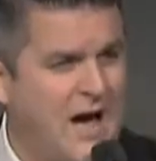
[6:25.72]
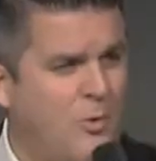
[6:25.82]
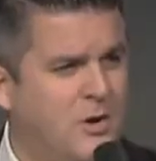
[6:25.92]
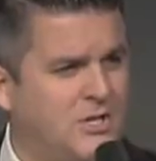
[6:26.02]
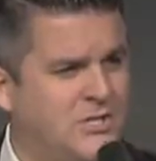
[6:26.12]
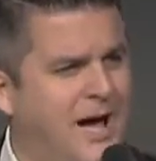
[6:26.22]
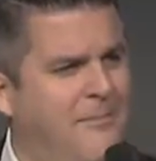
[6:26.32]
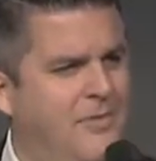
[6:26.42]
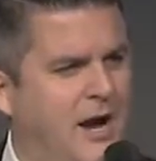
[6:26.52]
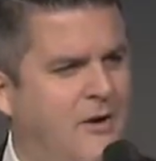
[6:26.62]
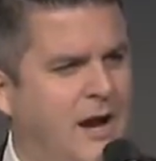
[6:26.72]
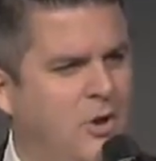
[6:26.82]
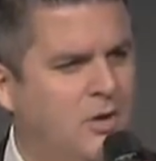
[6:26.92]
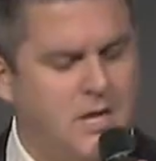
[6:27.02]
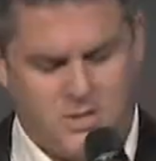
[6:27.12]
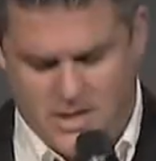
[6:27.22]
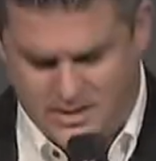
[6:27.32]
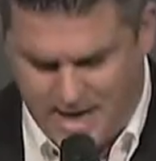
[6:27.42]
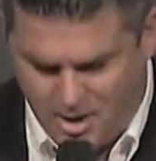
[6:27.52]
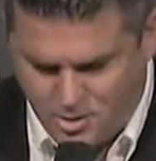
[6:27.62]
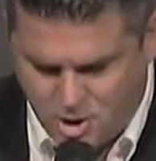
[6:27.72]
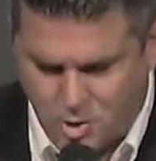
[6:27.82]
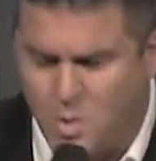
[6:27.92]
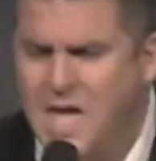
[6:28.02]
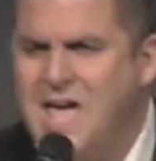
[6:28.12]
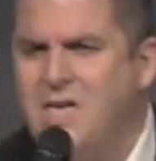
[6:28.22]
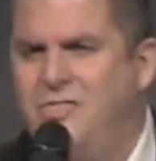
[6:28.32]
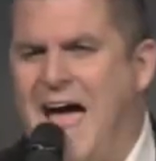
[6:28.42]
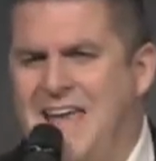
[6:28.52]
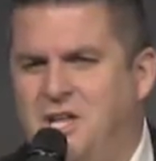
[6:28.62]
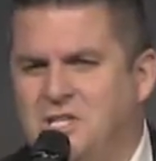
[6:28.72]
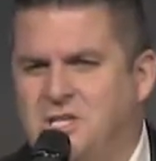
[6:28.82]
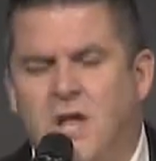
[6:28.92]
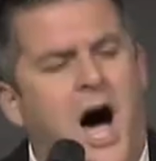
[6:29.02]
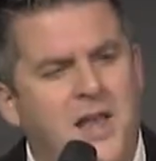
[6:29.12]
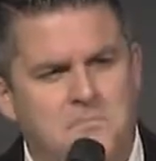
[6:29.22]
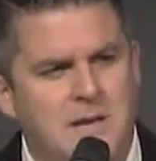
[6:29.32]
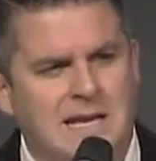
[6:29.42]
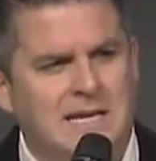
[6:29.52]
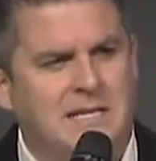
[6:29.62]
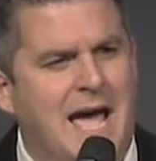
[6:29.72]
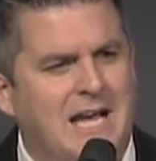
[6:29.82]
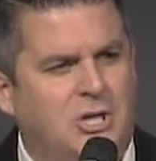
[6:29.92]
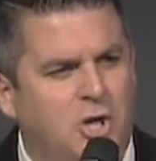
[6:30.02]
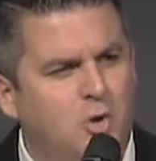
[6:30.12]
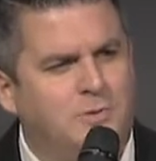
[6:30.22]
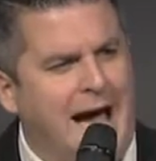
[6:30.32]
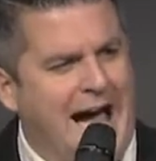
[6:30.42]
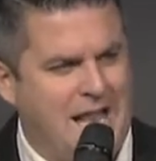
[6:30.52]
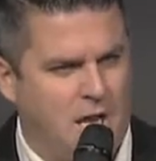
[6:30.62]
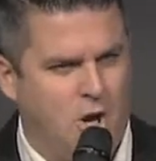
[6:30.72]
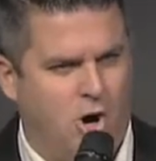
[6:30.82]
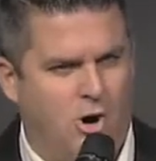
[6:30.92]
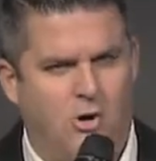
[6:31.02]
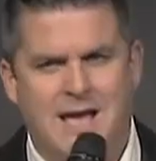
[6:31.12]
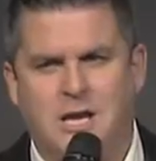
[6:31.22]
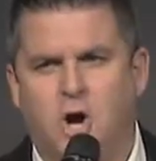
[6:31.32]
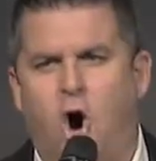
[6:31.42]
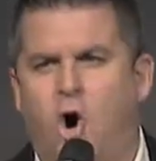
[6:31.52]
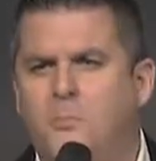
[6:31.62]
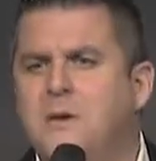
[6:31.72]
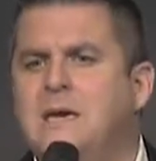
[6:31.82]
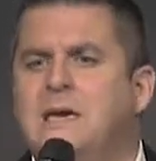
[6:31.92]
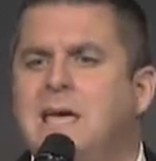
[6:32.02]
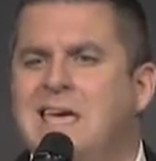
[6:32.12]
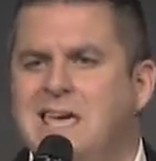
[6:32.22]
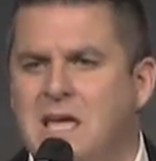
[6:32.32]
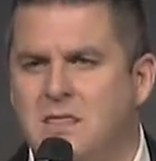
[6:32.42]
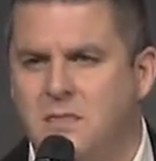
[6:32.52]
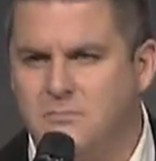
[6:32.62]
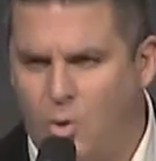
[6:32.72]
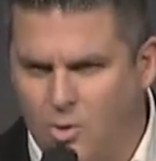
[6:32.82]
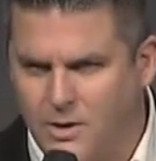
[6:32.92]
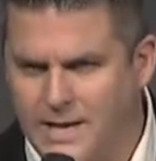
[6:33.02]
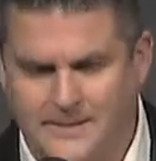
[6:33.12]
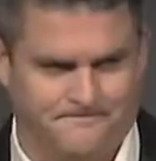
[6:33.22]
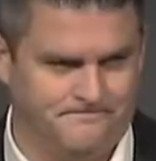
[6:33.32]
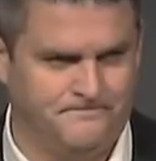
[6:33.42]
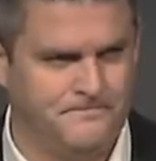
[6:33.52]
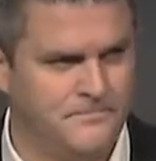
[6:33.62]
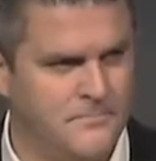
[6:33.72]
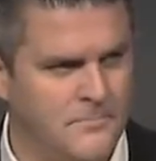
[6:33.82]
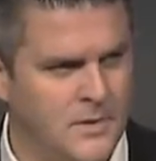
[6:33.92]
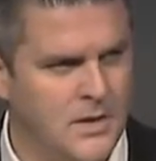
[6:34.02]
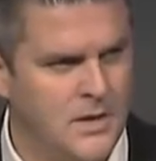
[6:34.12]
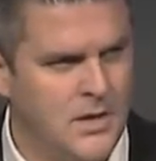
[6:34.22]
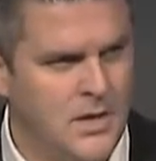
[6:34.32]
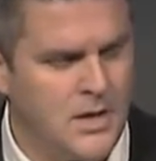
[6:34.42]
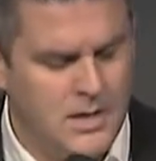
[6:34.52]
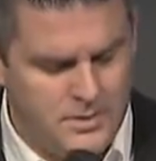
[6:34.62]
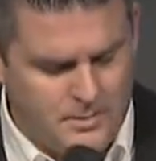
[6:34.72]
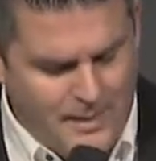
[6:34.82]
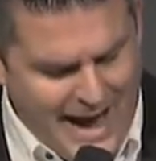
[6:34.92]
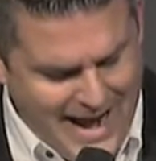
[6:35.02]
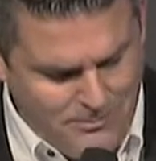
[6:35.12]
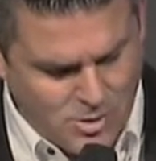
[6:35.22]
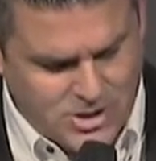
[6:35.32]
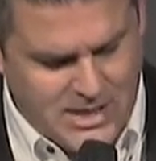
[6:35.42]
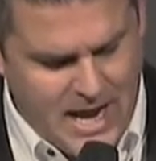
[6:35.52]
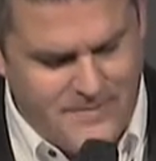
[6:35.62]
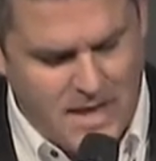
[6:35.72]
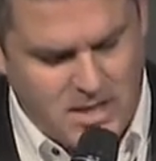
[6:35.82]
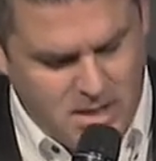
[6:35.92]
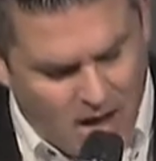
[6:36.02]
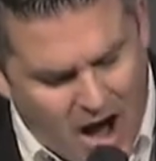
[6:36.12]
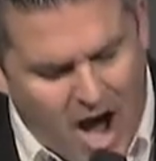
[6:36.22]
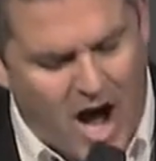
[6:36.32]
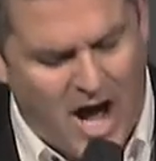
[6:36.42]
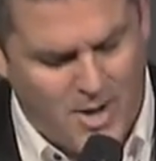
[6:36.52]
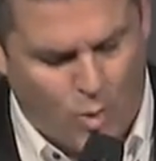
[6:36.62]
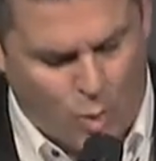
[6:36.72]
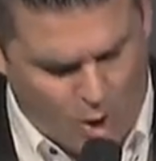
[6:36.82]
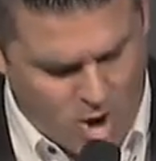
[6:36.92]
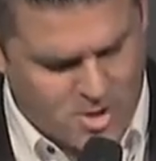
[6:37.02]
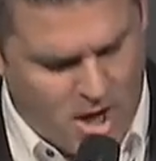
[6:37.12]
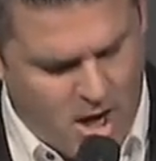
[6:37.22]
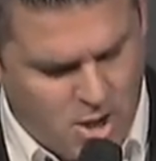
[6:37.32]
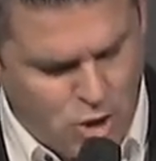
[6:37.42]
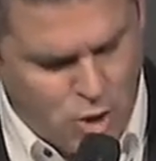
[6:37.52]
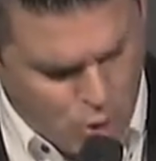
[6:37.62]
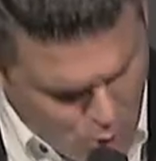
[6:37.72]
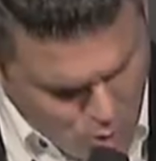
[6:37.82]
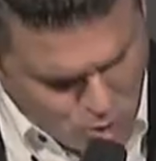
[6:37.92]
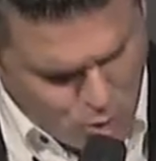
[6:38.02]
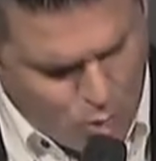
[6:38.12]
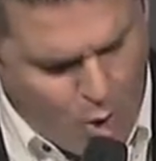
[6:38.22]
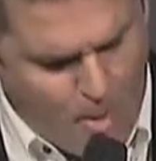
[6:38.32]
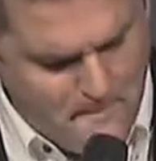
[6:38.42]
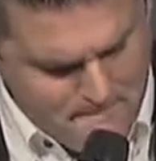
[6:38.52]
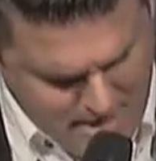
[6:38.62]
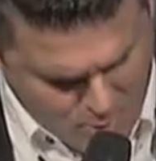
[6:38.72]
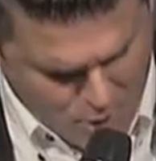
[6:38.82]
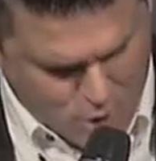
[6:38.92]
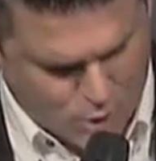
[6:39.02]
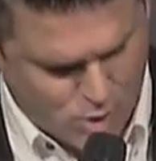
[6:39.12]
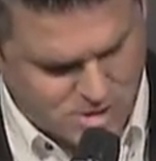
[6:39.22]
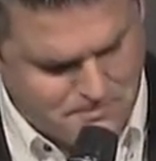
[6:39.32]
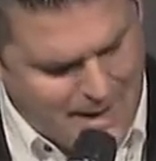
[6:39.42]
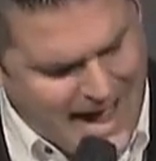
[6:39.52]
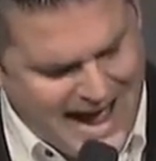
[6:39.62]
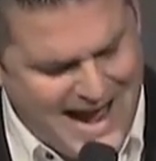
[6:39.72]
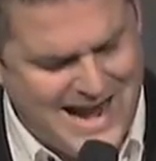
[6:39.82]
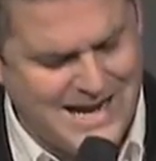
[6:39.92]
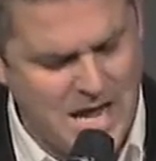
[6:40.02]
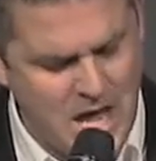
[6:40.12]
I want to stop there and look at and tell you that does not mean take two Tylenol and call me in the morning the Bible said that God worked unusual miracles by